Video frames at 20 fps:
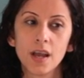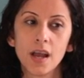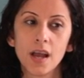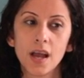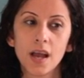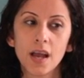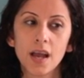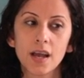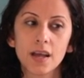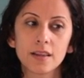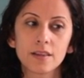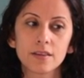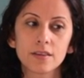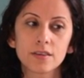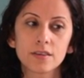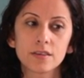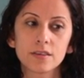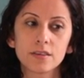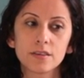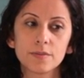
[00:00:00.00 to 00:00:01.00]
And
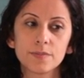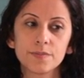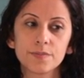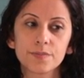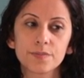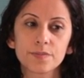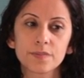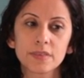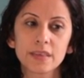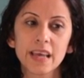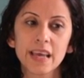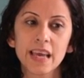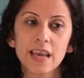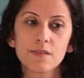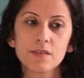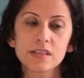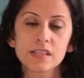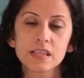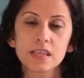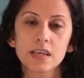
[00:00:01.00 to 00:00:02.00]
they gave us a